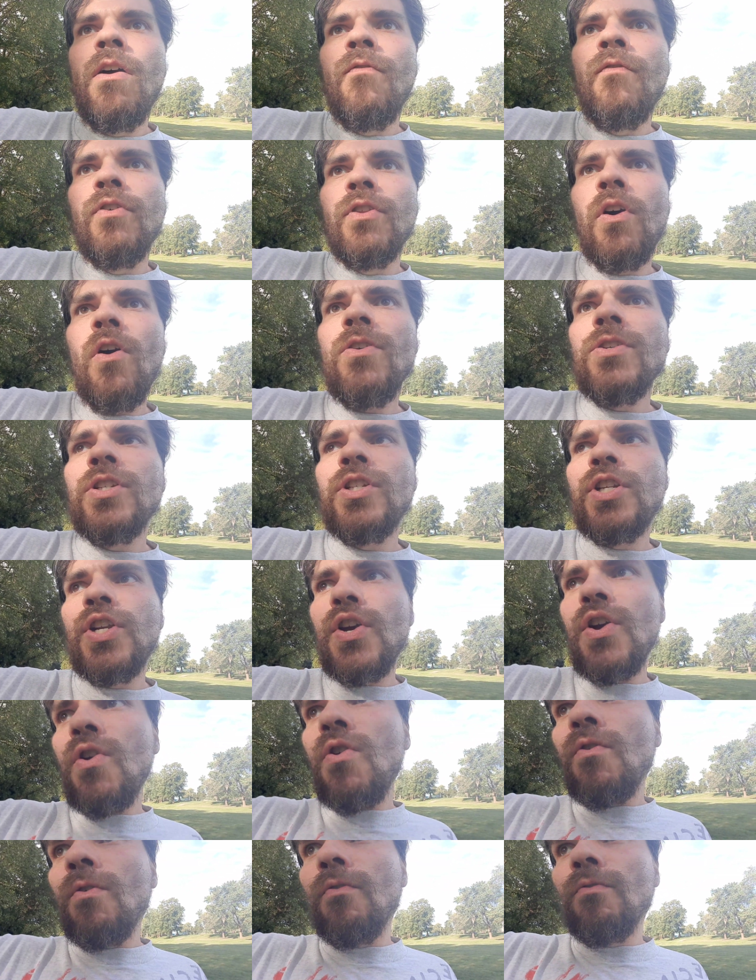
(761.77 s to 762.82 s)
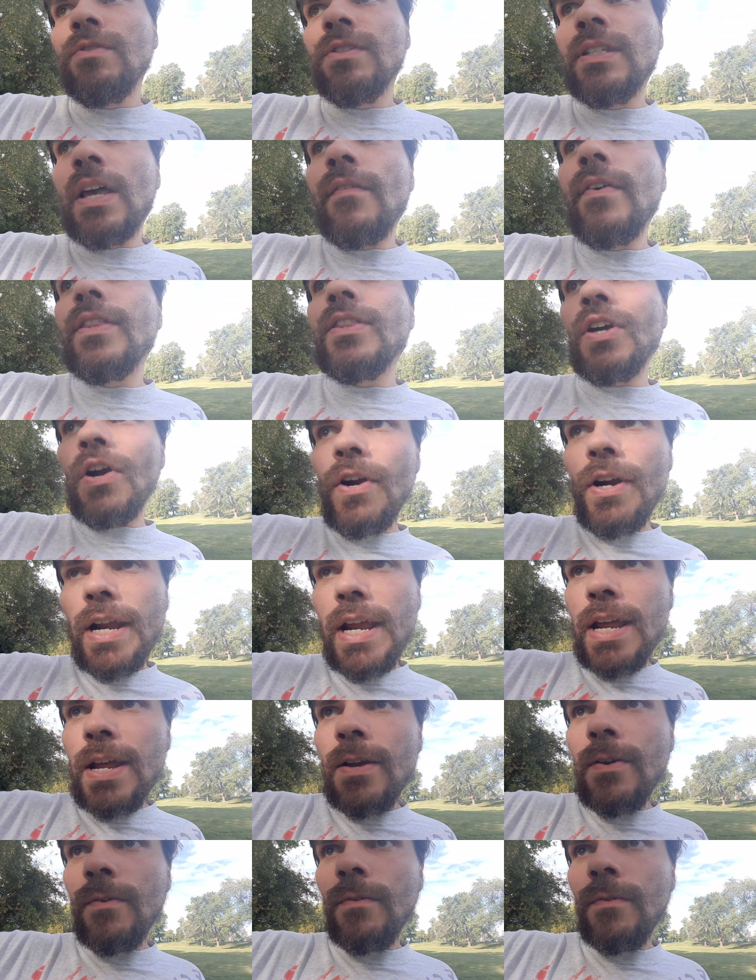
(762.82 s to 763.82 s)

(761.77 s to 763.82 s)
For those two, 7:30.